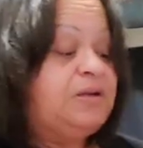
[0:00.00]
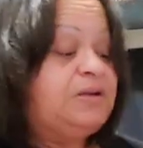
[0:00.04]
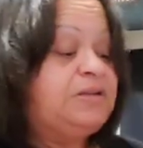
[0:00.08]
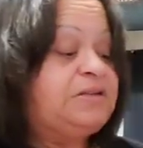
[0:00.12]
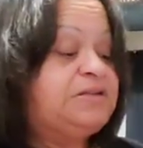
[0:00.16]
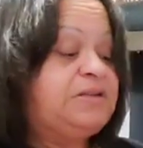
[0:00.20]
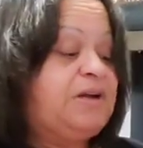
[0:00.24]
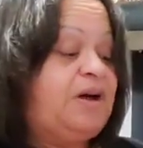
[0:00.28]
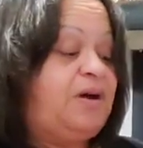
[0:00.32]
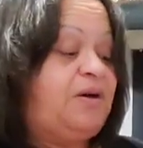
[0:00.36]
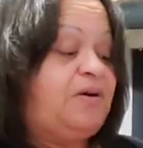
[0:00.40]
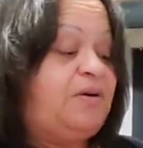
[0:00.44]

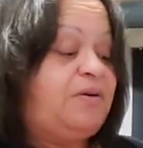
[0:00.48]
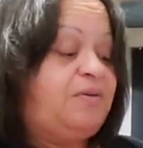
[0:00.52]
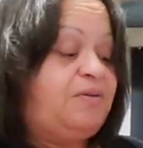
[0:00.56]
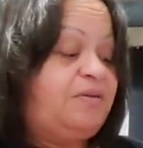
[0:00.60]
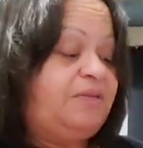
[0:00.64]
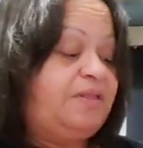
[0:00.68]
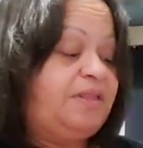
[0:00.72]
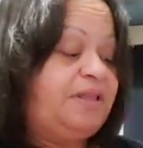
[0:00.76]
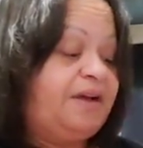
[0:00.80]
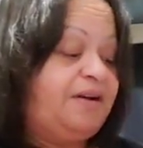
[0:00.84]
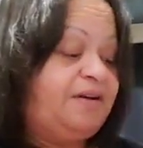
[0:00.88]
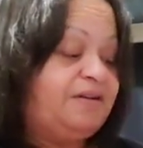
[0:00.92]
So
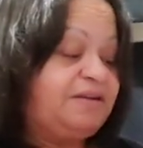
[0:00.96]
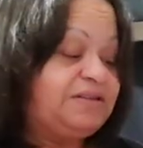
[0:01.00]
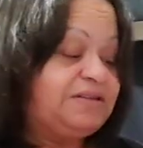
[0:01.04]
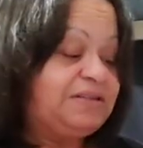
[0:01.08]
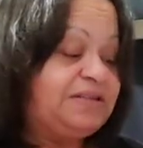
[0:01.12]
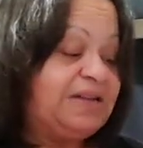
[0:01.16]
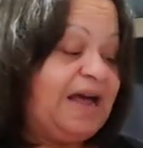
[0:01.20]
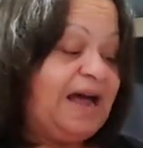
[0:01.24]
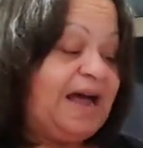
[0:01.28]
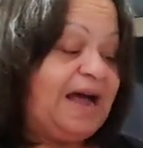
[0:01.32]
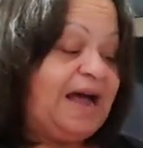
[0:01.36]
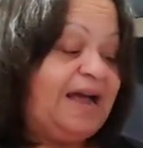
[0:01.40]

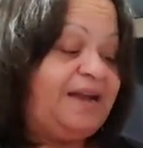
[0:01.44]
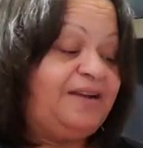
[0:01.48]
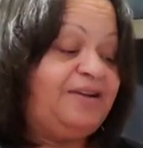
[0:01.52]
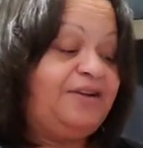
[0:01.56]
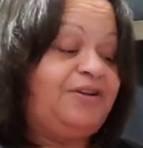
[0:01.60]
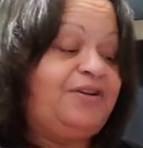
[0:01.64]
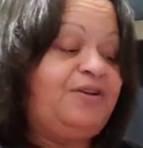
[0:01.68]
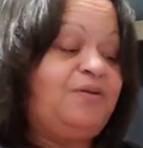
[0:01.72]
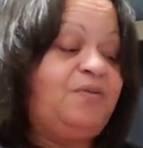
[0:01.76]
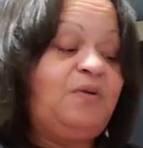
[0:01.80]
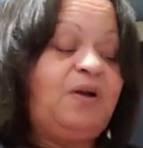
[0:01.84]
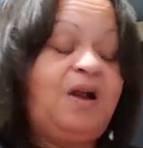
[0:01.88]
there's that.
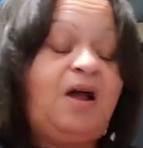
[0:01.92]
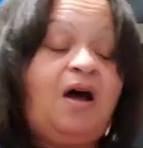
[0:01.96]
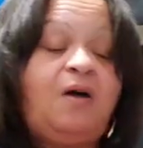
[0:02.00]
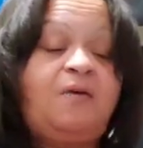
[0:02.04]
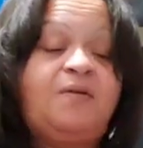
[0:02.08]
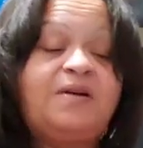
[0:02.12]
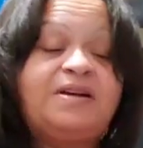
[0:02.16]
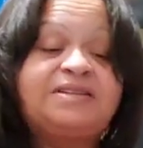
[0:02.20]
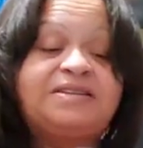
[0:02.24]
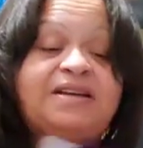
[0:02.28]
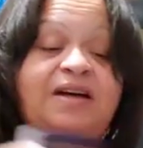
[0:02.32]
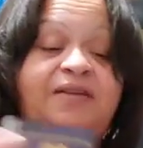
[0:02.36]
You will
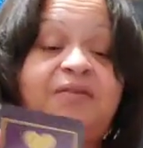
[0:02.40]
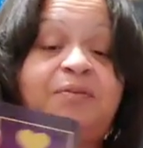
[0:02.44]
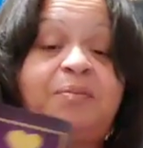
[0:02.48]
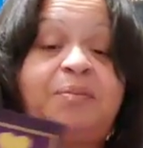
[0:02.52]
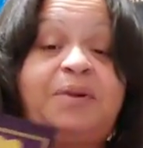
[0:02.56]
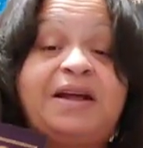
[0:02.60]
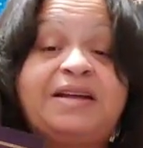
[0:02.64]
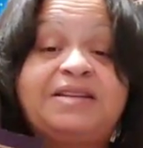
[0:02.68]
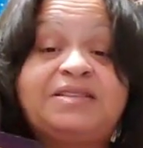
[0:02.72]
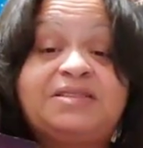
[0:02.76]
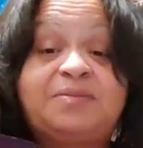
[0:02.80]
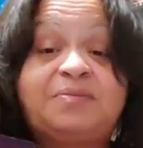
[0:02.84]
always have a
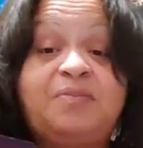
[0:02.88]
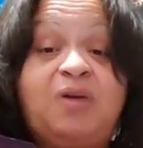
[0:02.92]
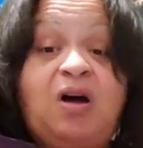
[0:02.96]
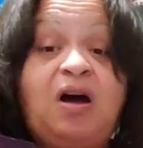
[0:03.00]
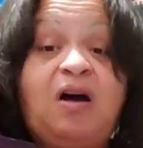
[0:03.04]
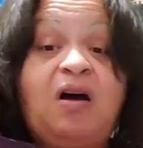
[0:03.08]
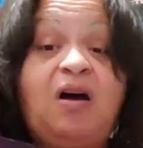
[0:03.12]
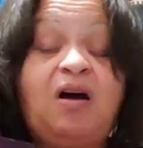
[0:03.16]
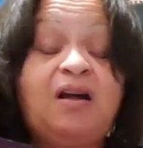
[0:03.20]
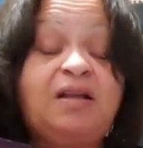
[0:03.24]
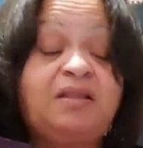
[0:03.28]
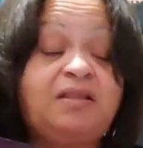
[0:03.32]
place in
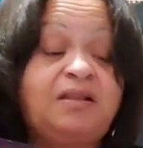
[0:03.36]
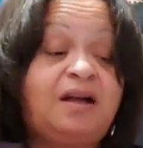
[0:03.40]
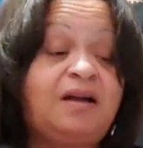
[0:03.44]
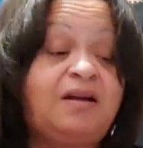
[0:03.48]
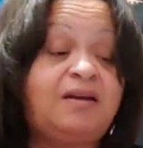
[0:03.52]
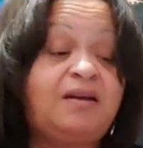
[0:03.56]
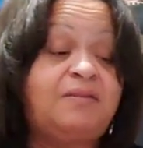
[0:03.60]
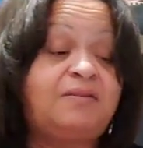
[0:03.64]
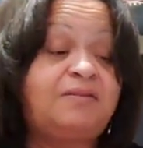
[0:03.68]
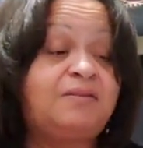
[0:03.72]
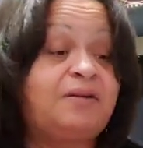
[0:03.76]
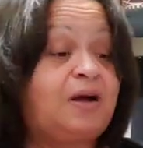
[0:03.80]
my heart,
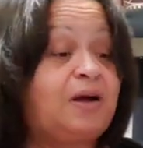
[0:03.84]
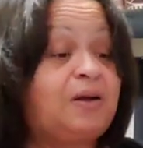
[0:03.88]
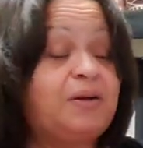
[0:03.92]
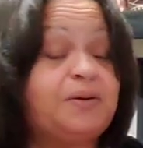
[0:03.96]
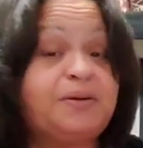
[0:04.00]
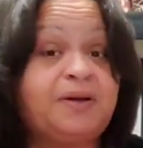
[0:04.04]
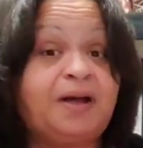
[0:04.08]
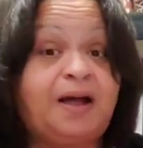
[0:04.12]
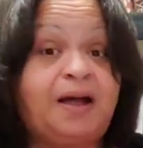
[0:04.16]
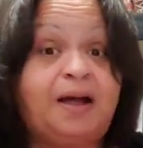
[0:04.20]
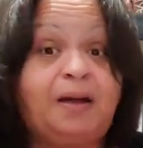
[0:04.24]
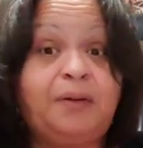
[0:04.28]
though,
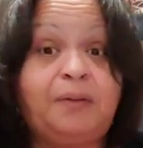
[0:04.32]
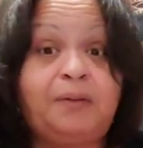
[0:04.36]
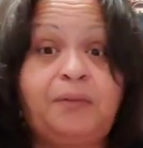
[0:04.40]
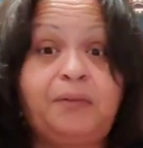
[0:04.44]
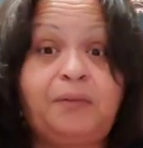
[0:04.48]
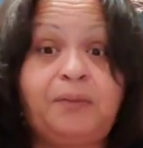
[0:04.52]
okay?